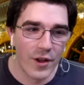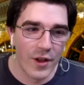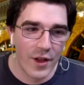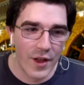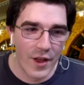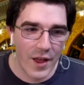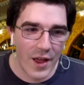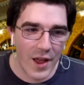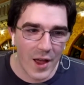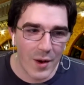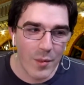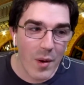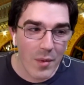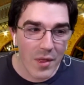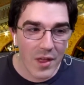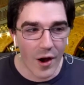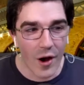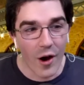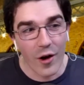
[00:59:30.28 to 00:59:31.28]
and maybe the
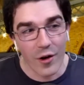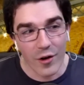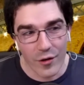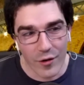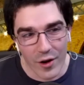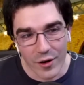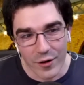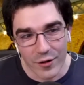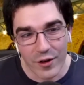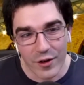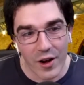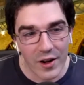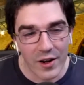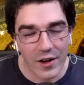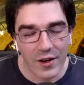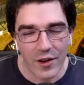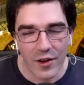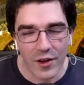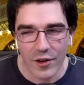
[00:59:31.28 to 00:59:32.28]
autograder is not going to
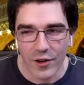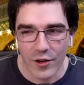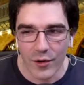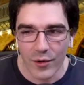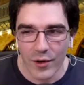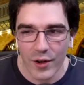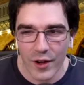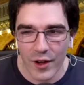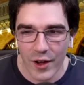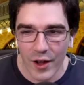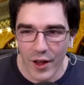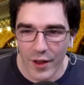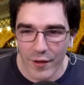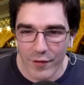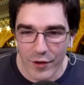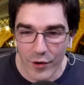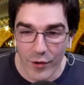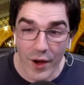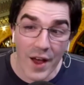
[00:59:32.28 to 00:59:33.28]
tell you uh, if you
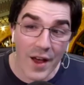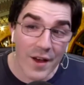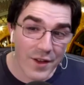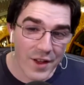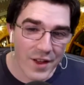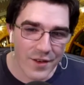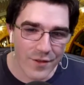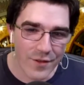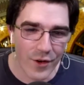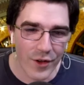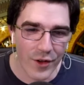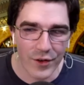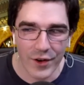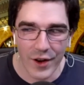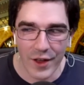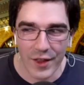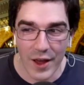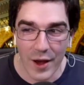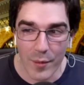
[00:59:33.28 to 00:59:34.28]
don't have it whether or not the
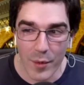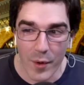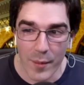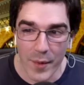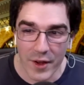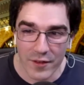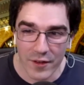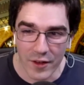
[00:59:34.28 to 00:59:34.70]
output makes sense,